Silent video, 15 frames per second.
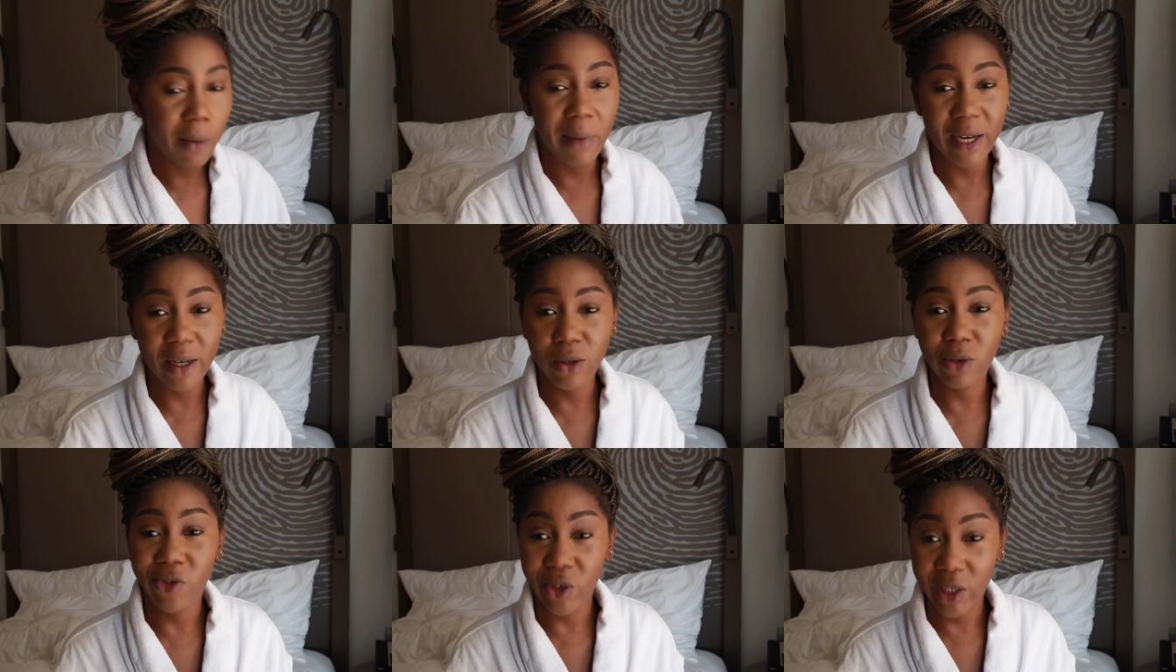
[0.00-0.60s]

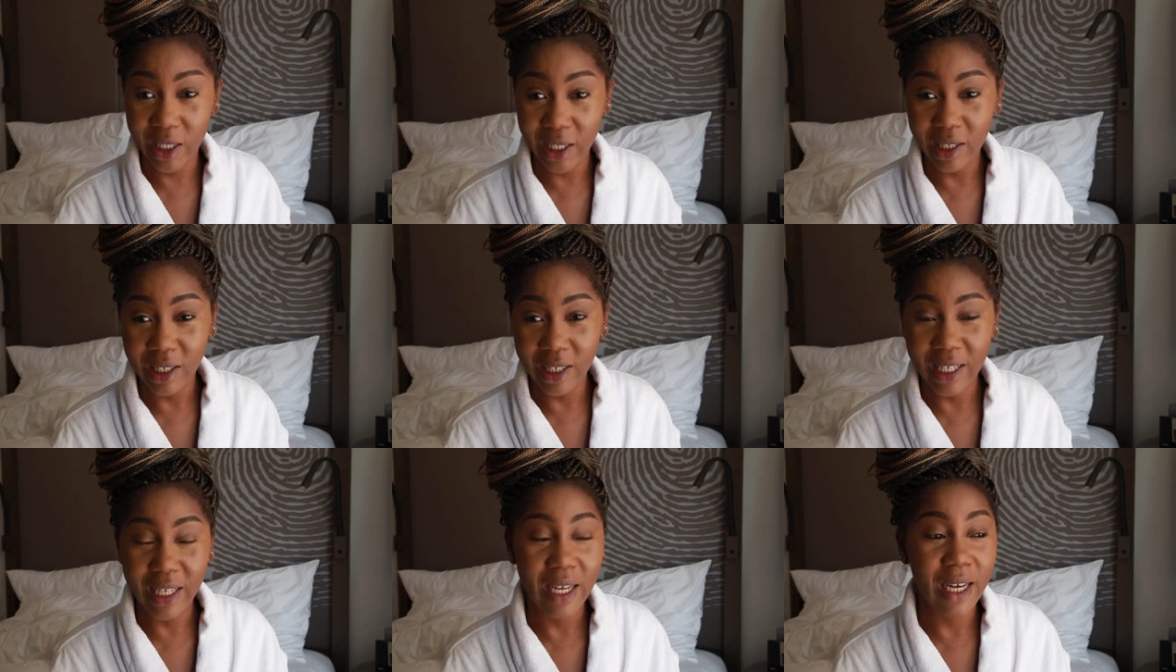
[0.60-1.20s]
medical
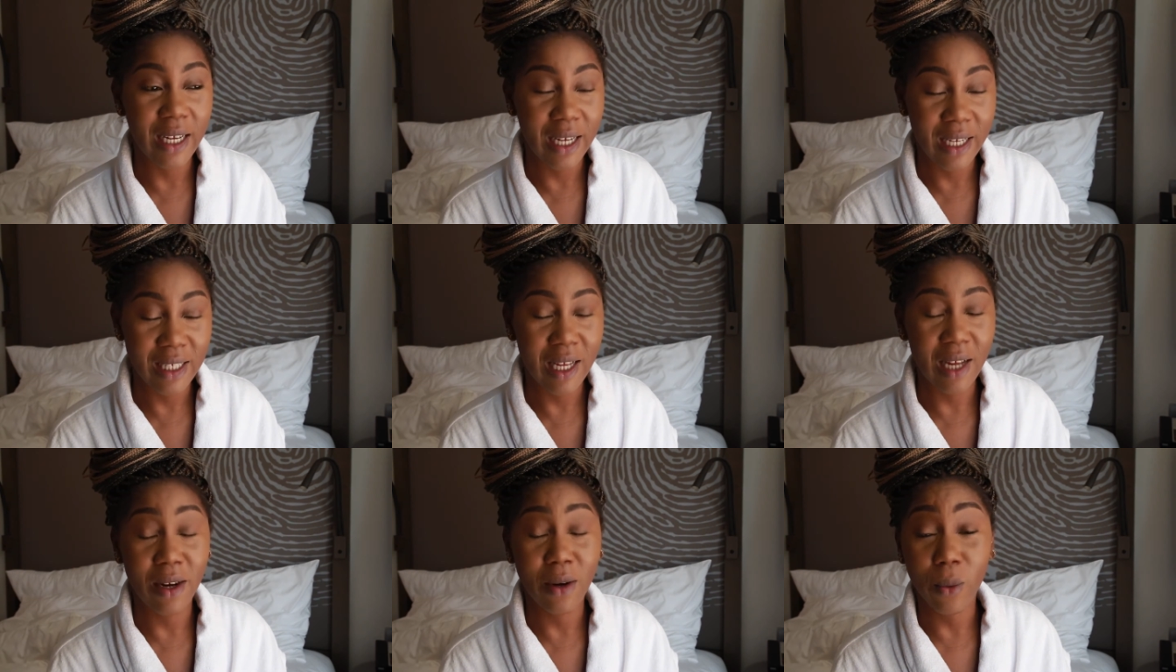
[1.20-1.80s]
facility and I
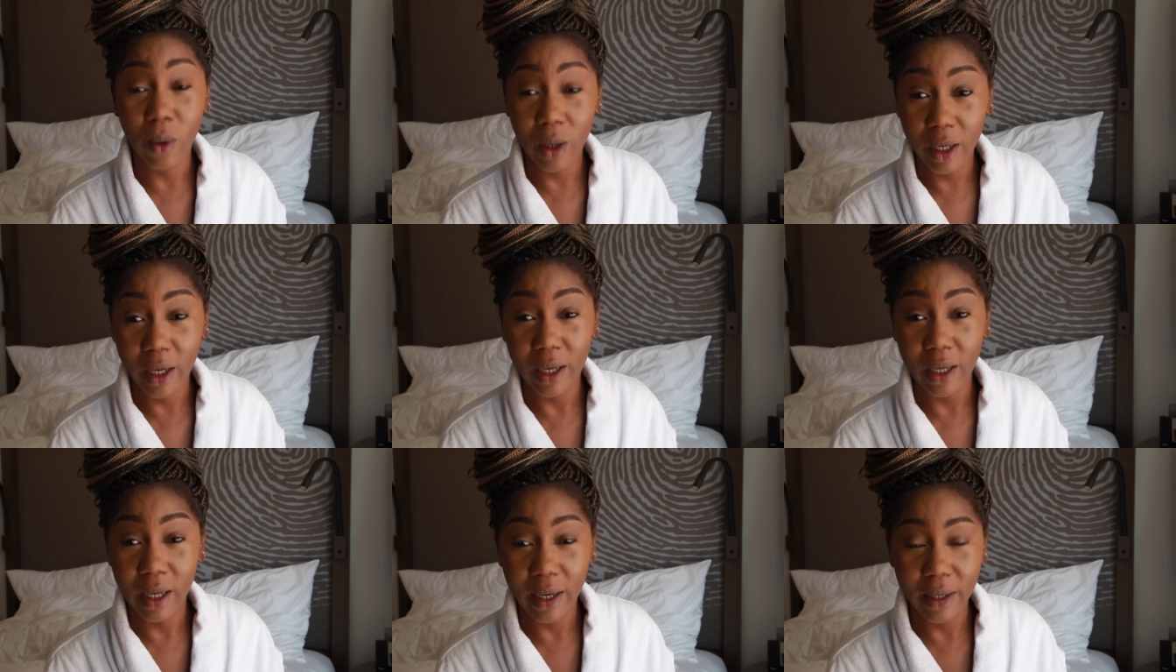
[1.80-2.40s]
started
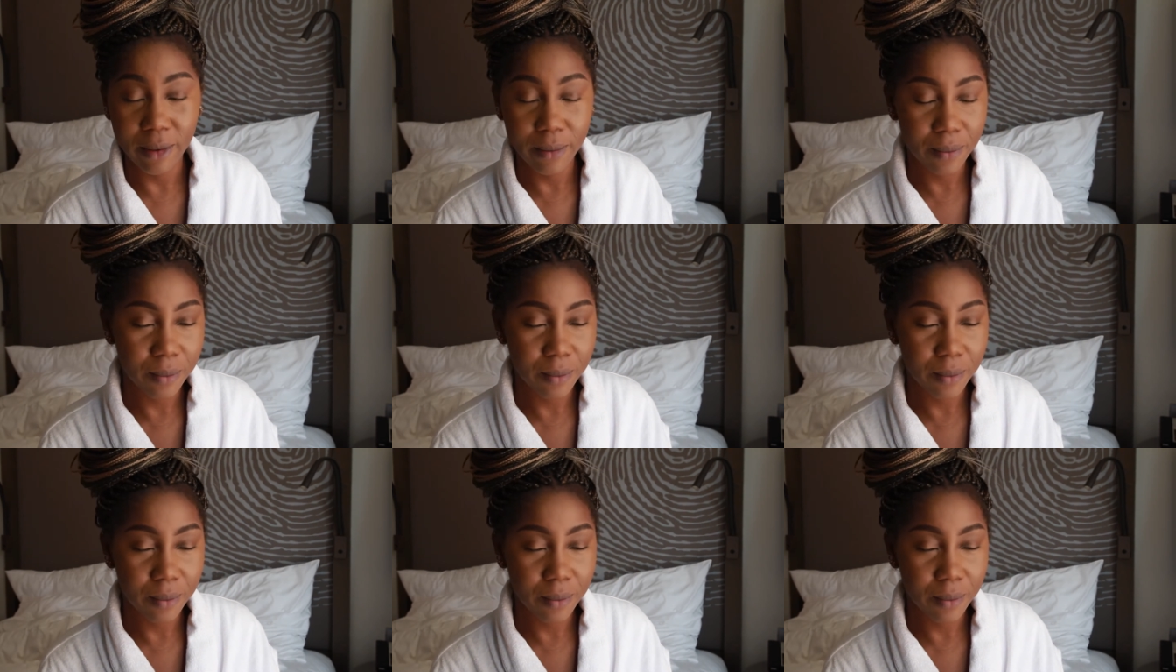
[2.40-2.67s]
working there.